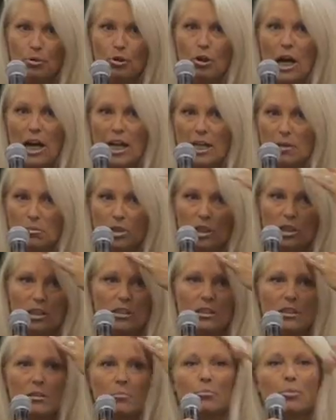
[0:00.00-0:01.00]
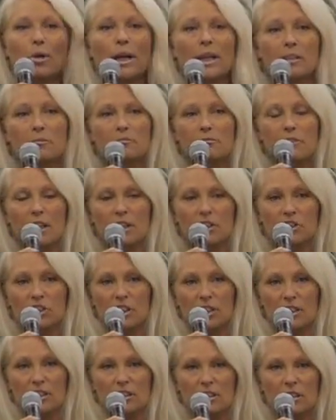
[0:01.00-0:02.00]
primal brain
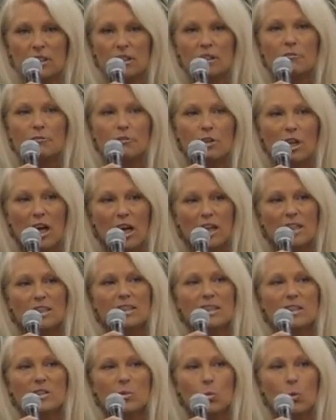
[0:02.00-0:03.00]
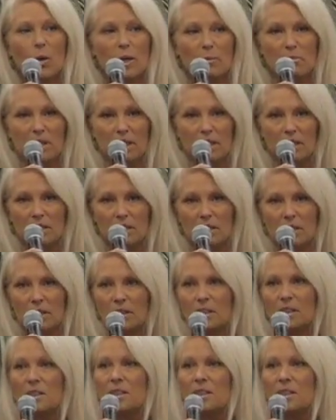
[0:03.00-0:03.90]
function for us as women